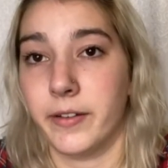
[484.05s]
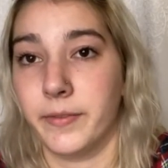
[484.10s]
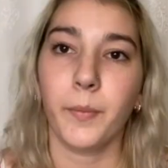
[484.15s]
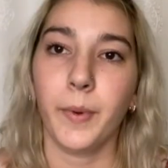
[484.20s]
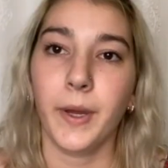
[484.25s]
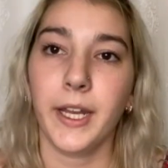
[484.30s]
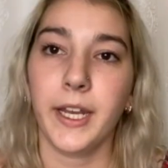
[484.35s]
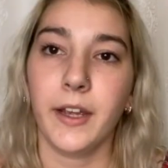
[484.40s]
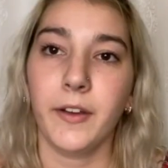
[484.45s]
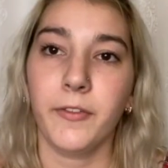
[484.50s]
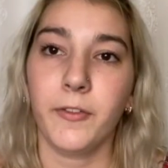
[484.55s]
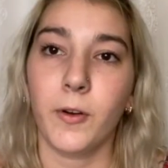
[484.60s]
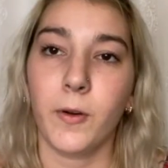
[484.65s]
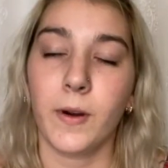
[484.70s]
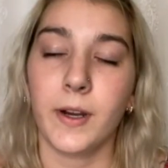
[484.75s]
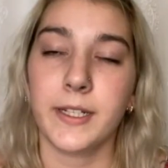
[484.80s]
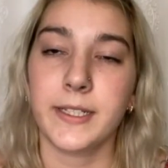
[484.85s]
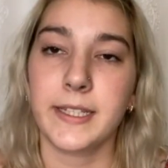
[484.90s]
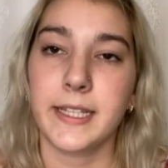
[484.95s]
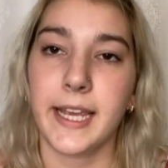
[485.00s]
But of
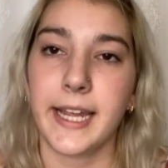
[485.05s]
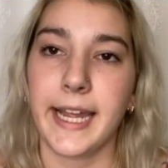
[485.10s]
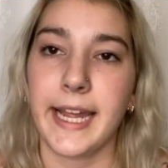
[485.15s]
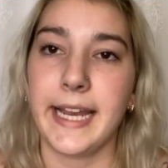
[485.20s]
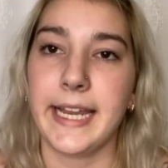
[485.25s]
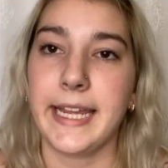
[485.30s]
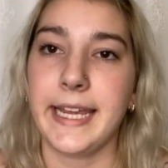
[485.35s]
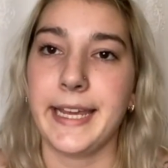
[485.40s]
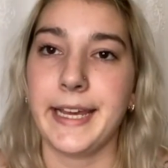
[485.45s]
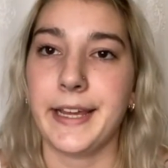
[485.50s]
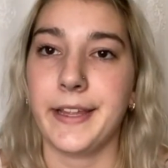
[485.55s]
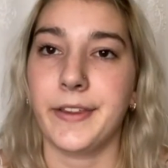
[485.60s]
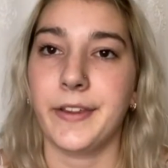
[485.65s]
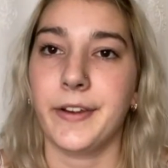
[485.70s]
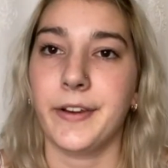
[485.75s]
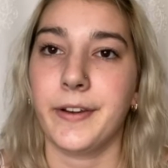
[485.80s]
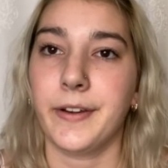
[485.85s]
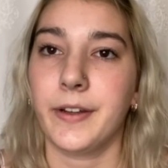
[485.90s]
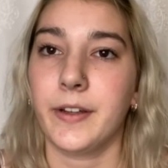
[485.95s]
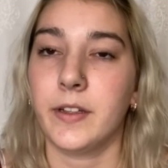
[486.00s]
course, like any
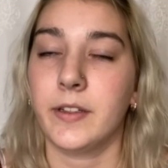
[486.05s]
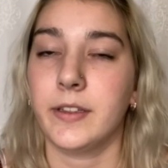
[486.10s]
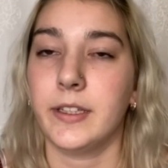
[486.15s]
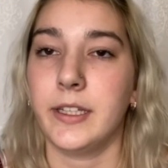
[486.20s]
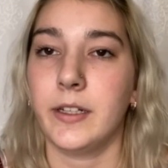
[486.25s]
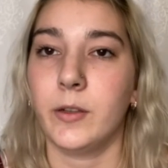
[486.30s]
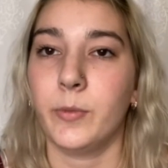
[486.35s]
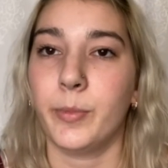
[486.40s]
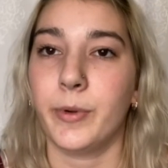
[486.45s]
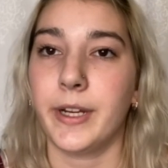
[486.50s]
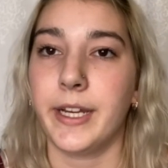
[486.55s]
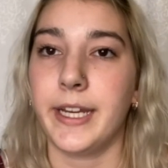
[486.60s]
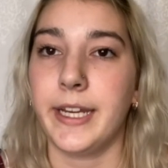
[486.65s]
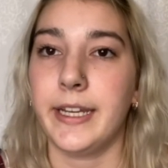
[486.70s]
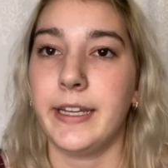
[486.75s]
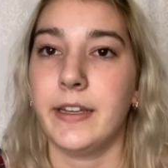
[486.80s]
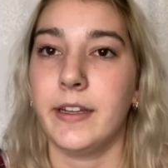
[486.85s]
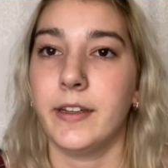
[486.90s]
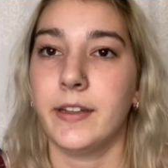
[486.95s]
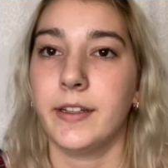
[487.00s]
other little
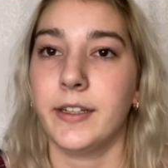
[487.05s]
breed,